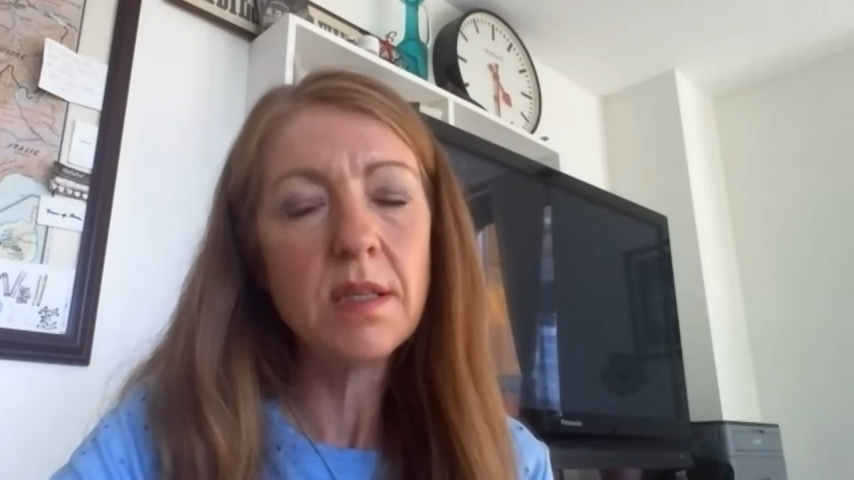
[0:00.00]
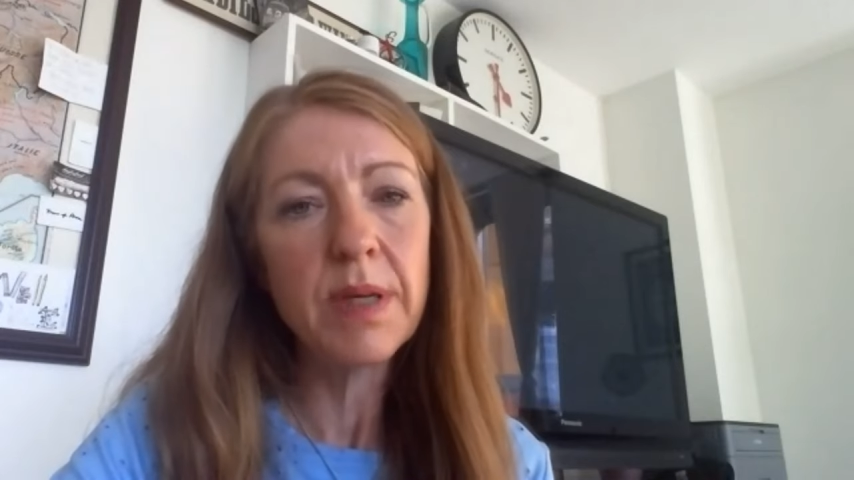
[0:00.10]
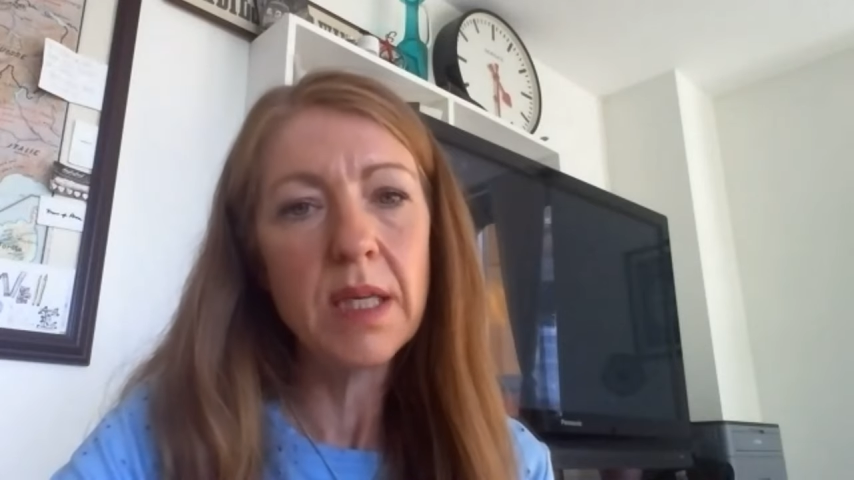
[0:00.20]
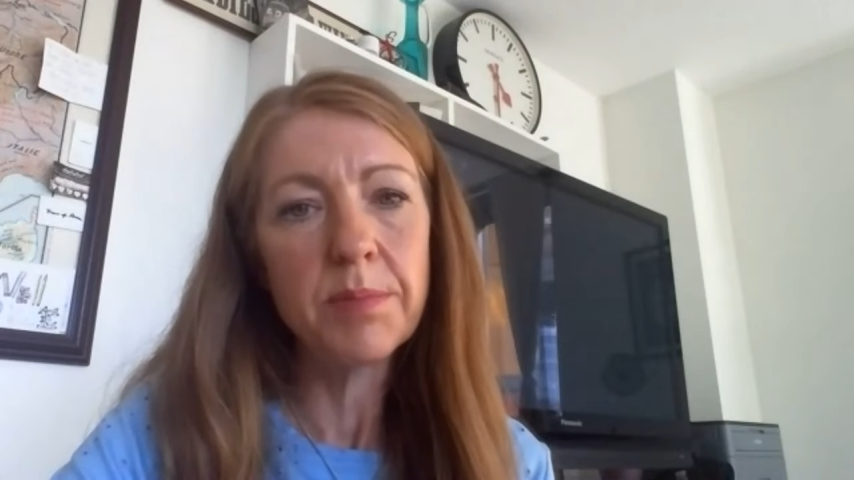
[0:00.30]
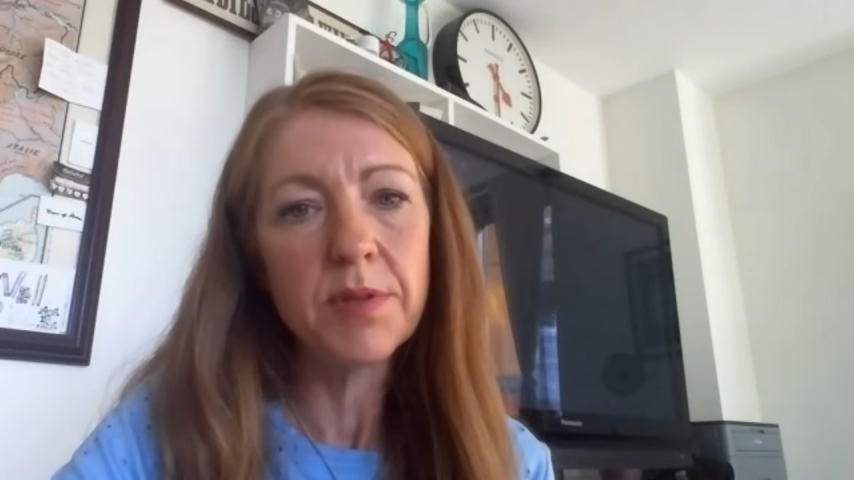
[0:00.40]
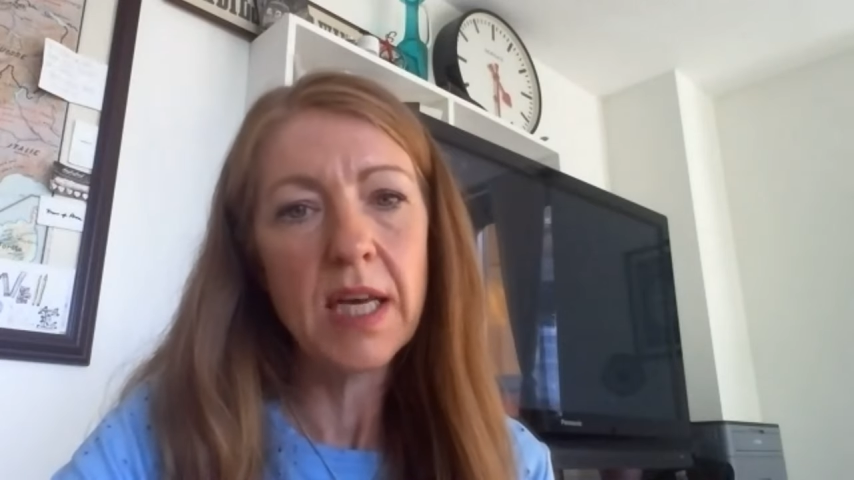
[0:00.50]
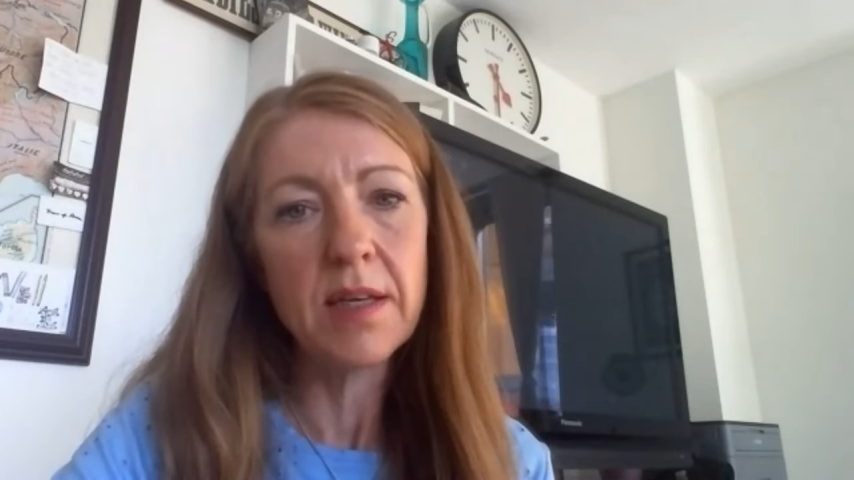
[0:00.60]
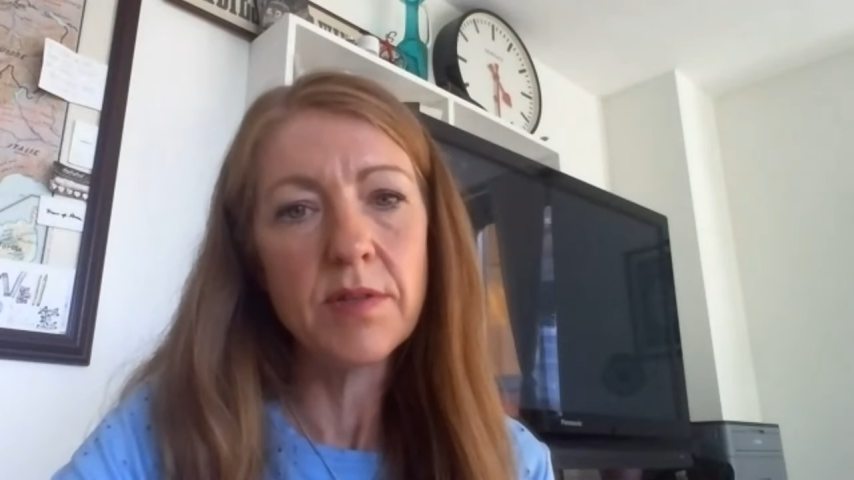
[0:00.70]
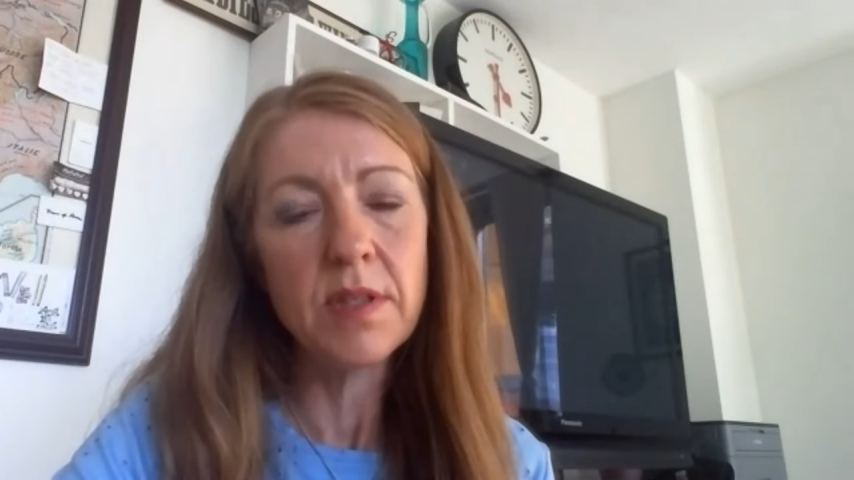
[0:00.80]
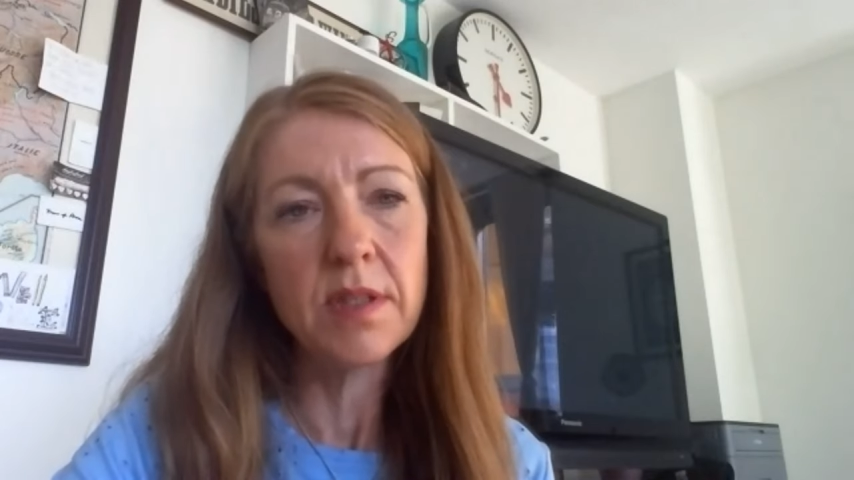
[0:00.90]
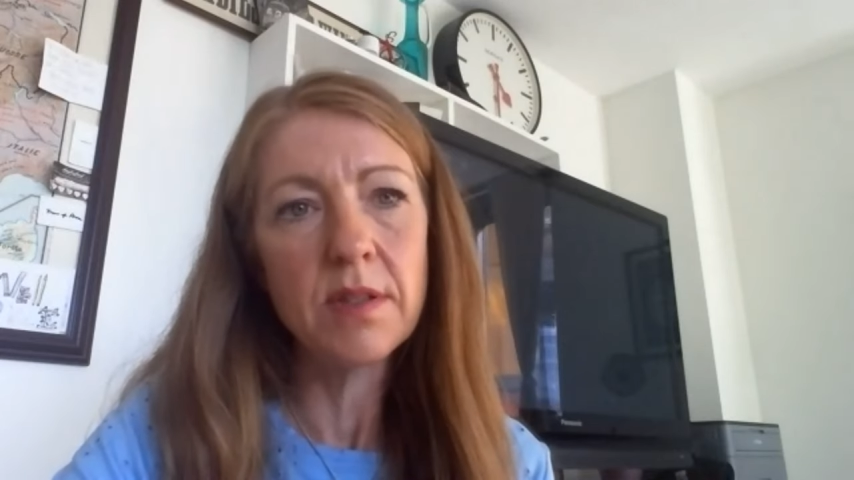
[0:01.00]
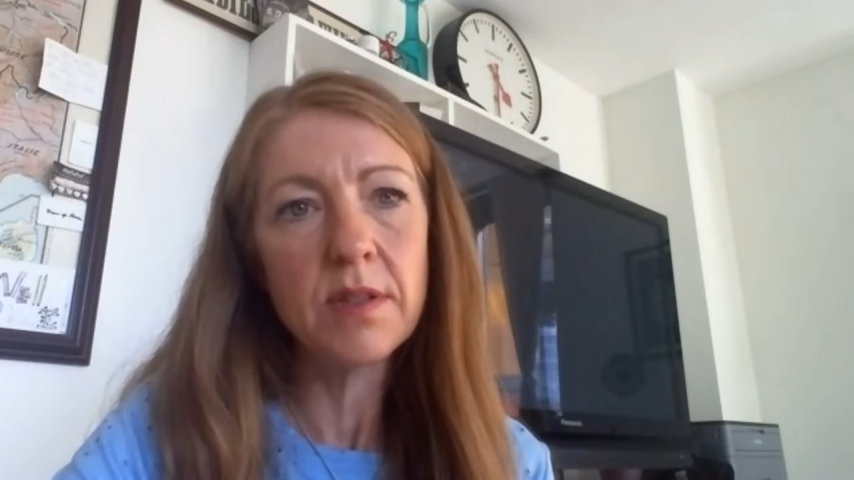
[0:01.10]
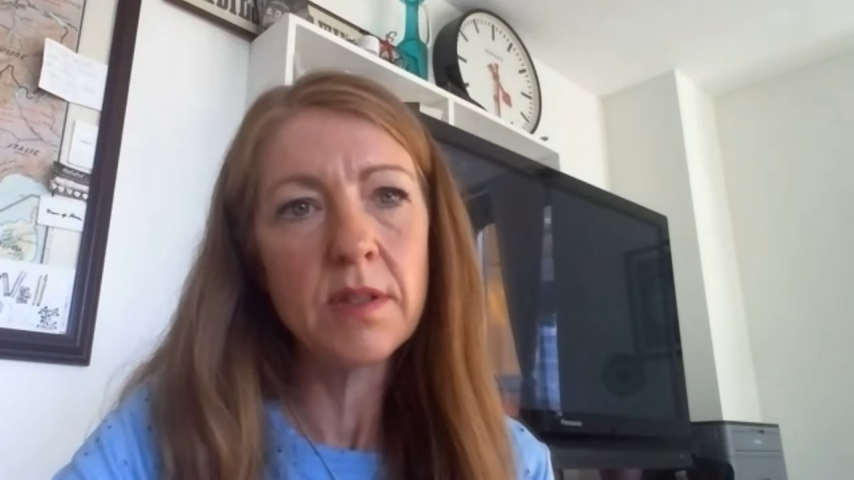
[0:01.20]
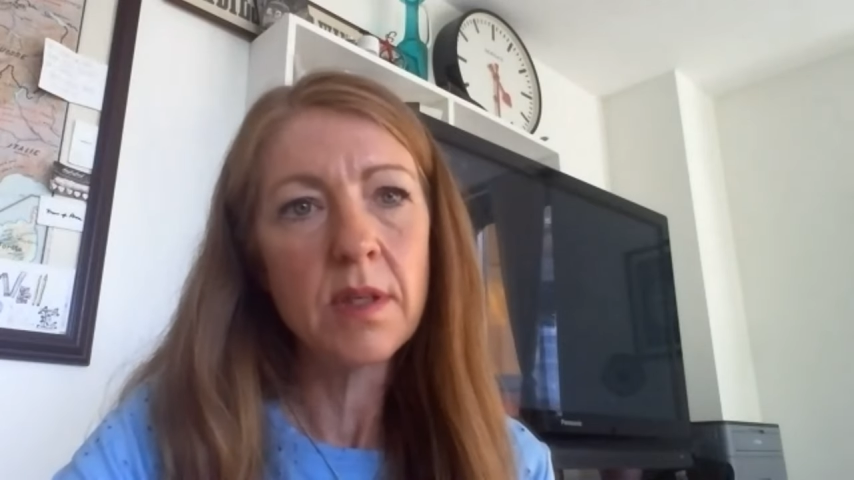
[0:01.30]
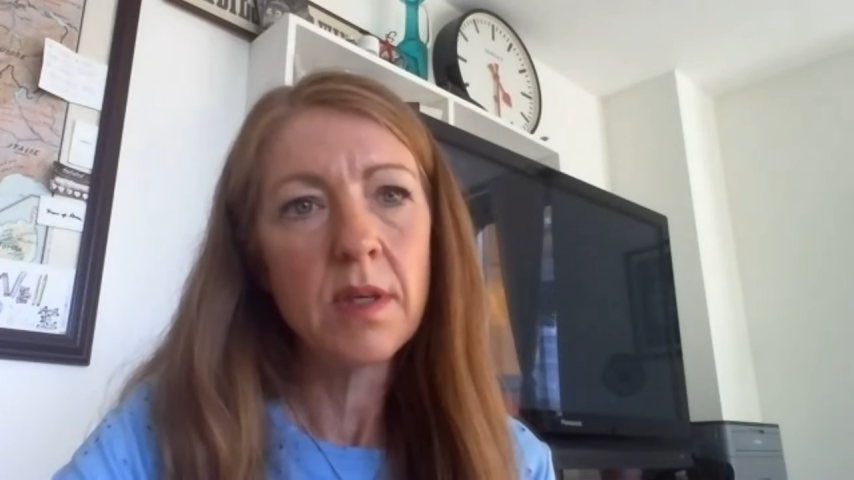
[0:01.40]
people's houses?